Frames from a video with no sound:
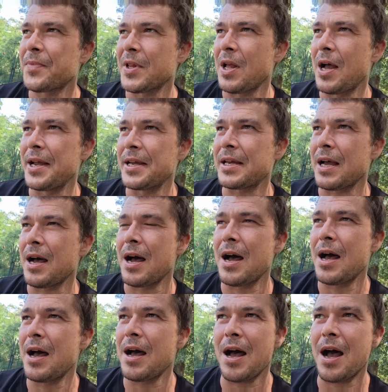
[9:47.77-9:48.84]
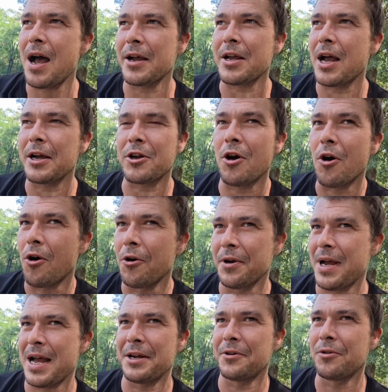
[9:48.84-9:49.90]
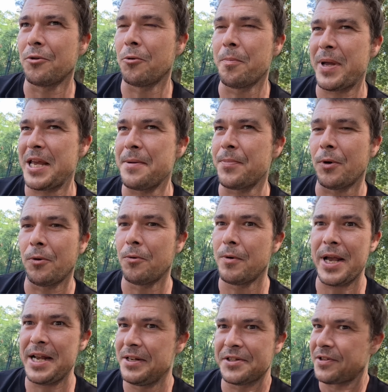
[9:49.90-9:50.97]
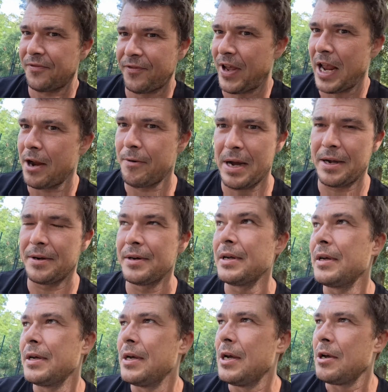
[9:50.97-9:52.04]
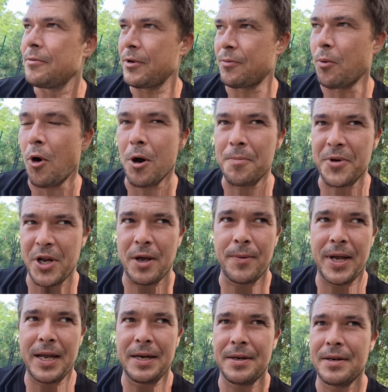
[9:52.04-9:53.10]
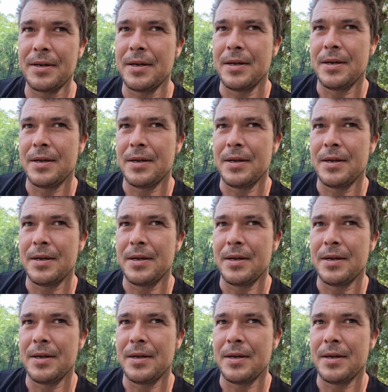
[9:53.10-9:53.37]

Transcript: Like, I can't handle people interfering with what I'm doing.